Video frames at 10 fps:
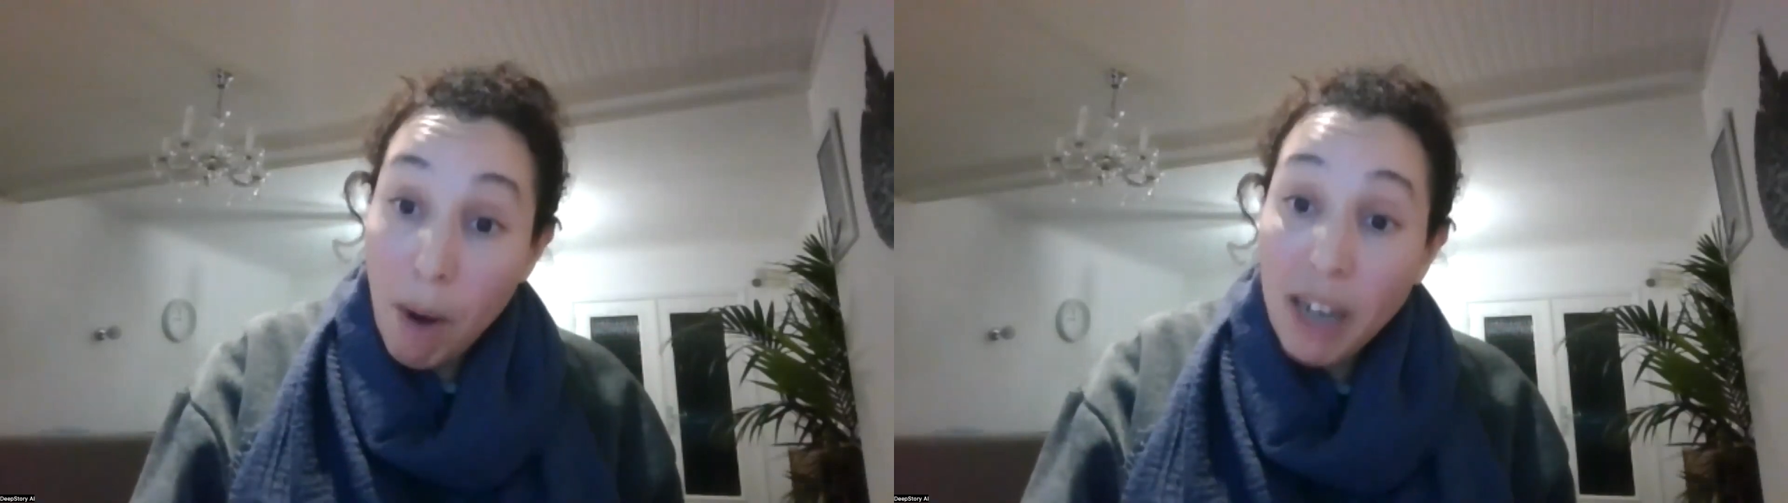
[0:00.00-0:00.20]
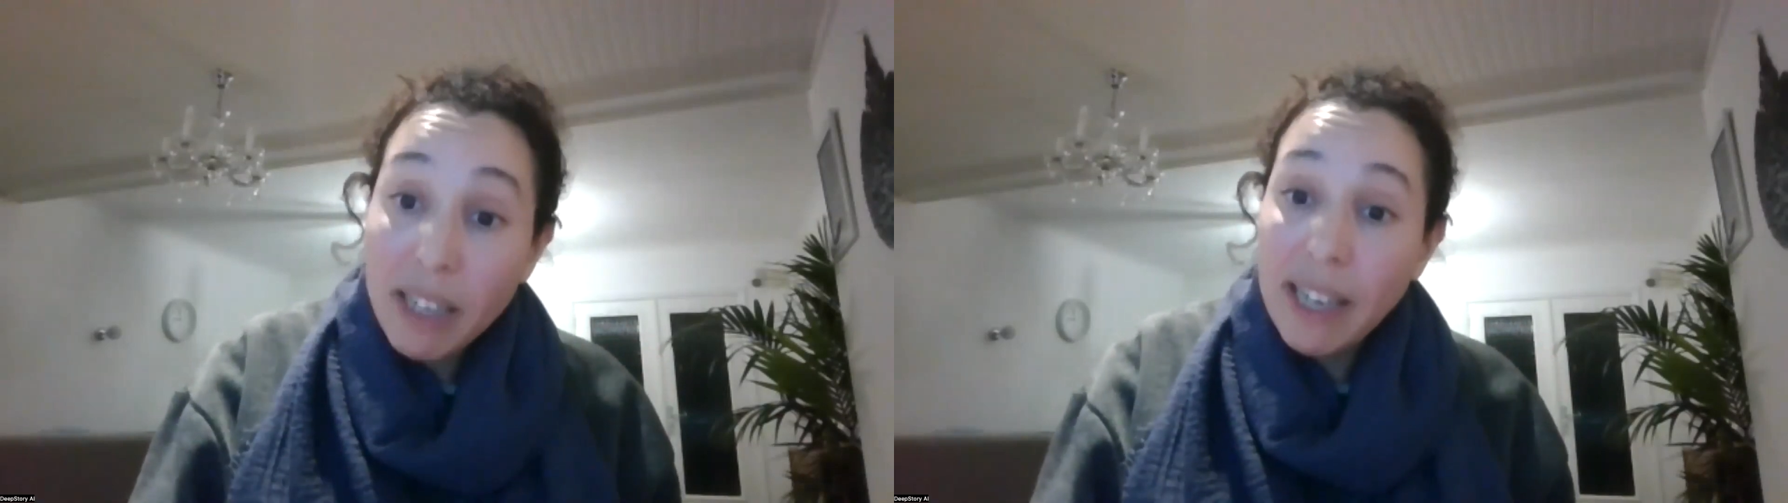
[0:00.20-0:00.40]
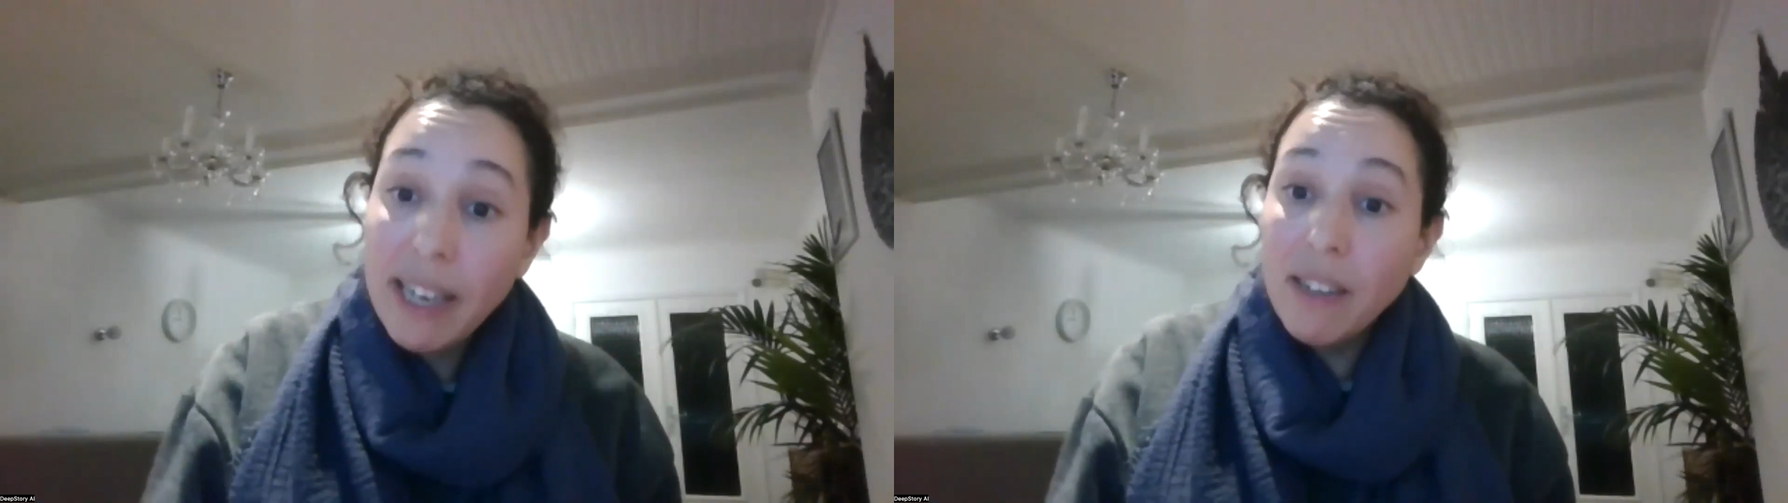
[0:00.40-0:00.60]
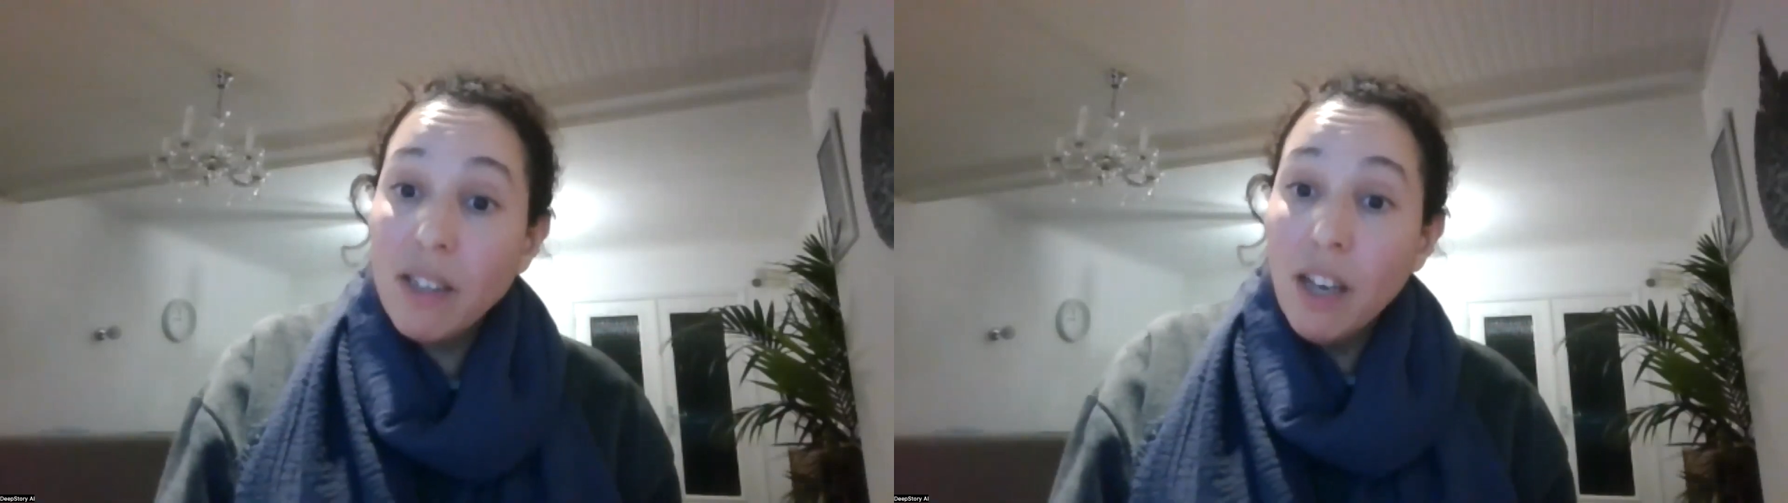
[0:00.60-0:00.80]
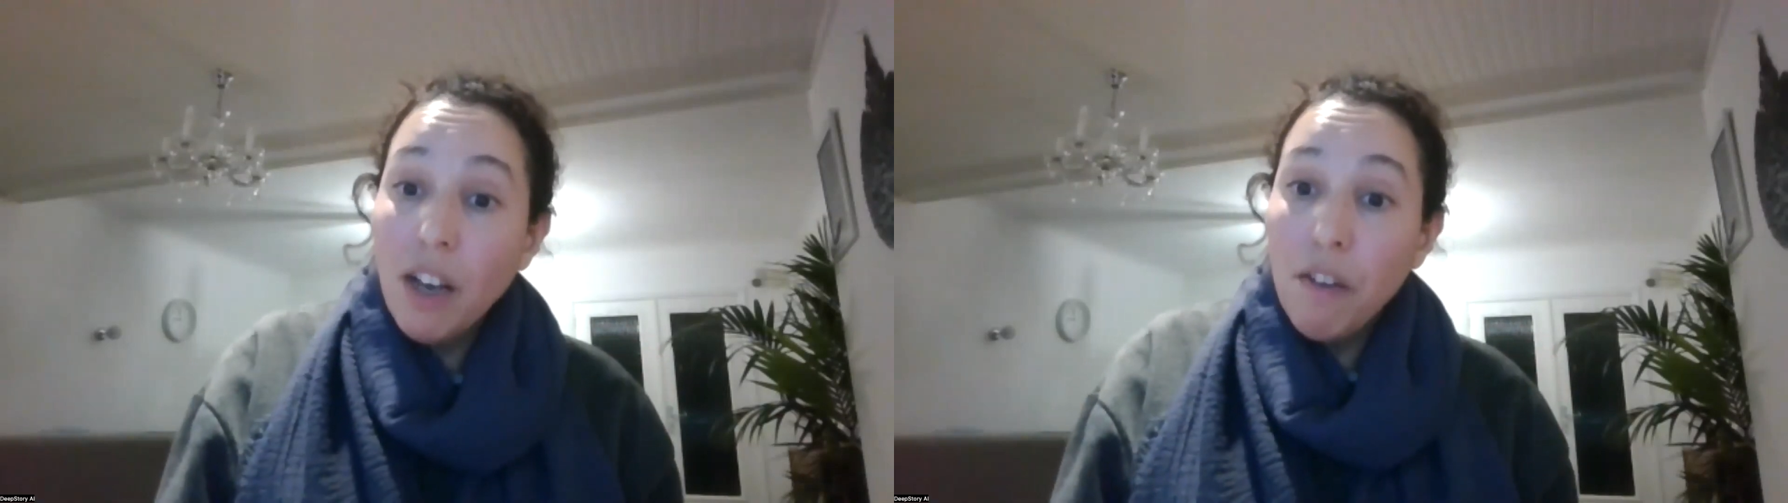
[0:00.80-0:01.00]

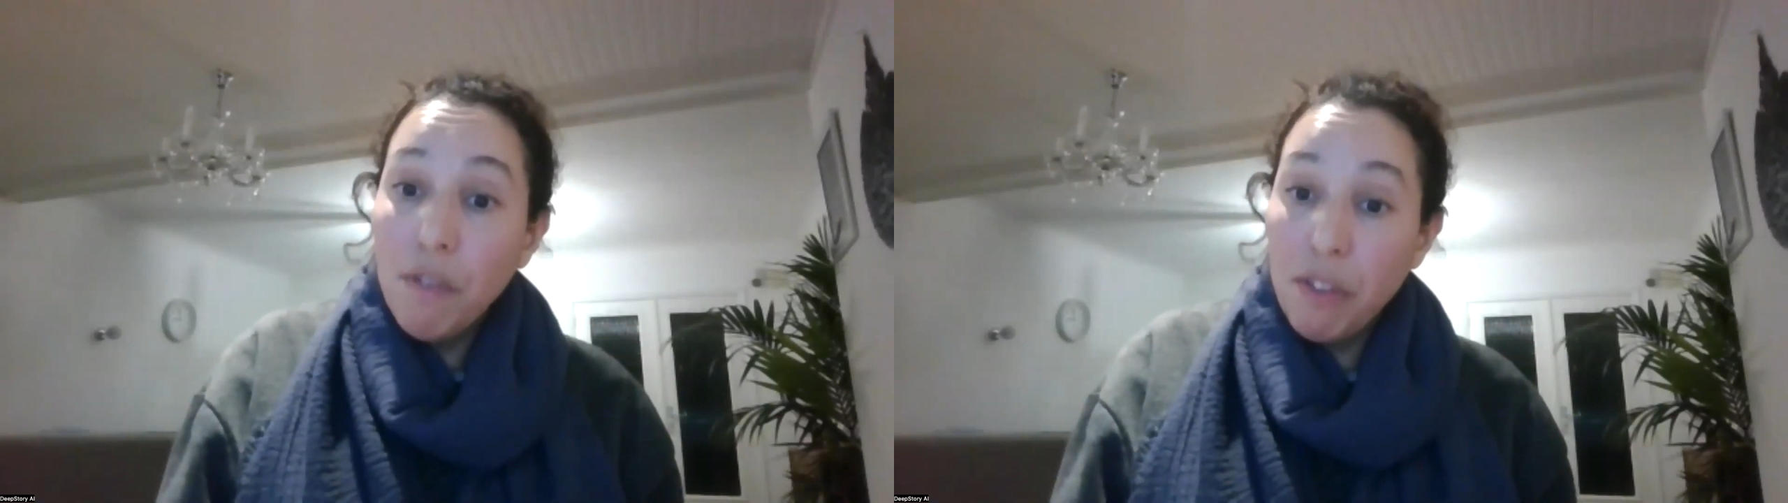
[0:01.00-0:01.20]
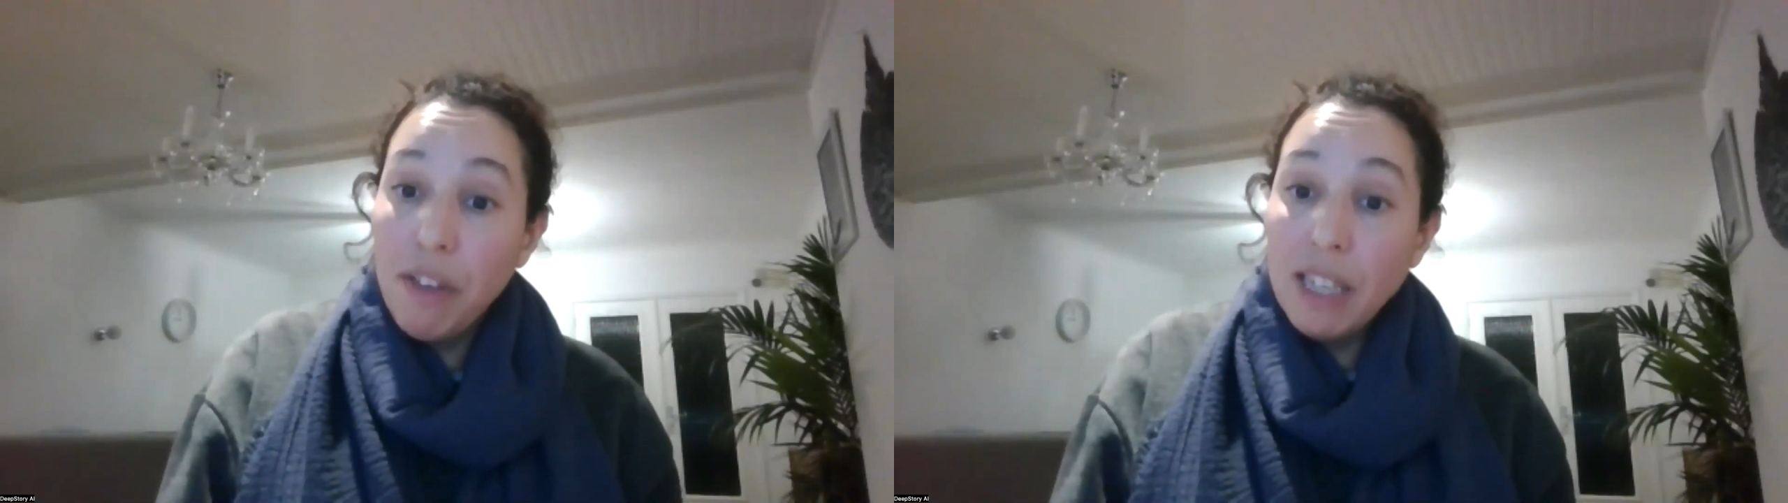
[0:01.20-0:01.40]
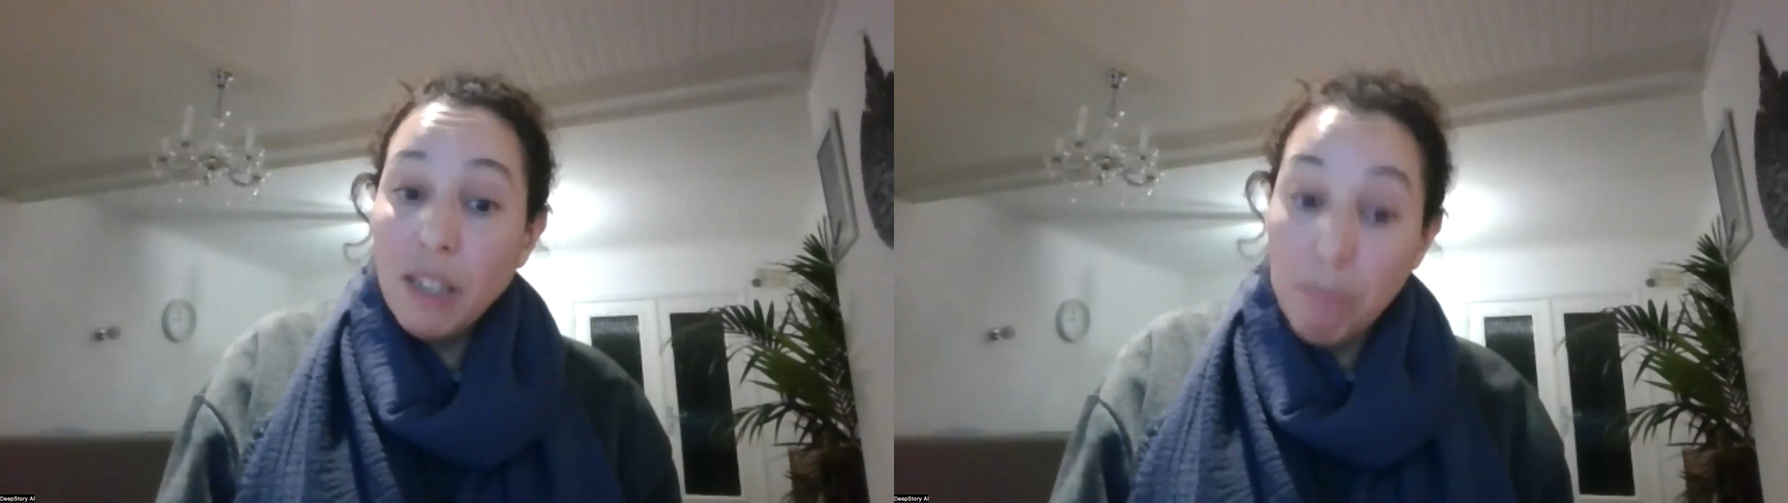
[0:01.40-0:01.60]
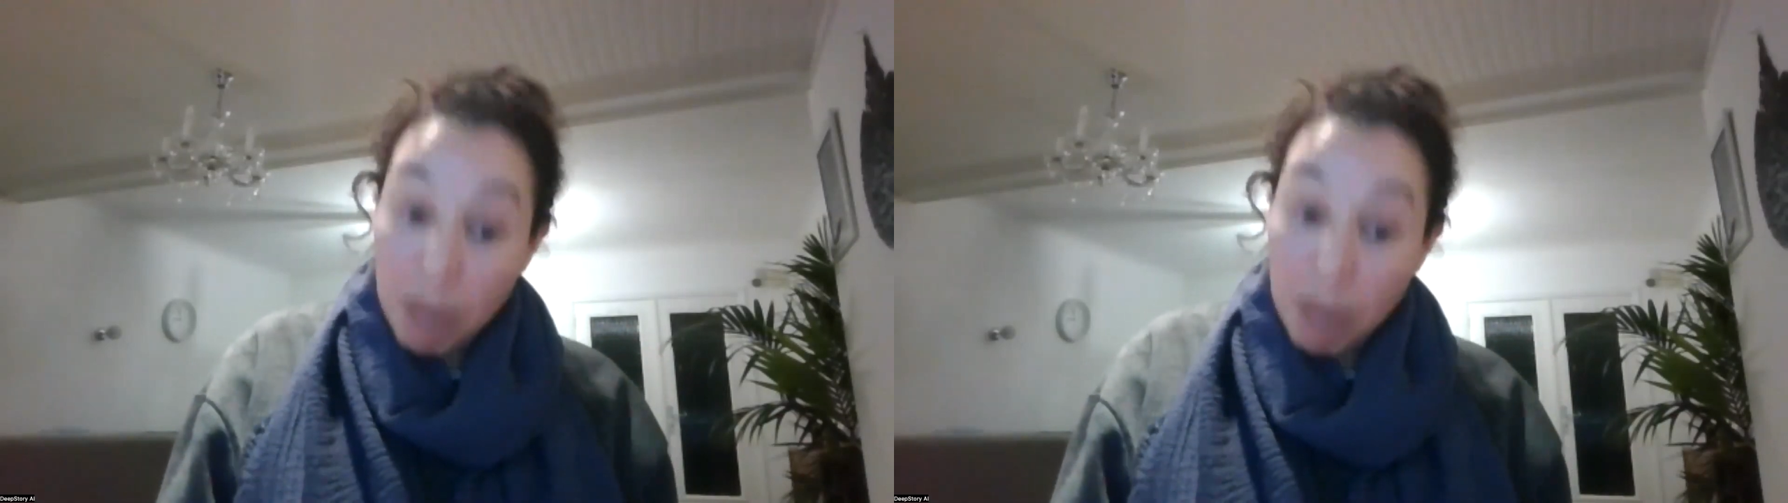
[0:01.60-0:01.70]
market for this.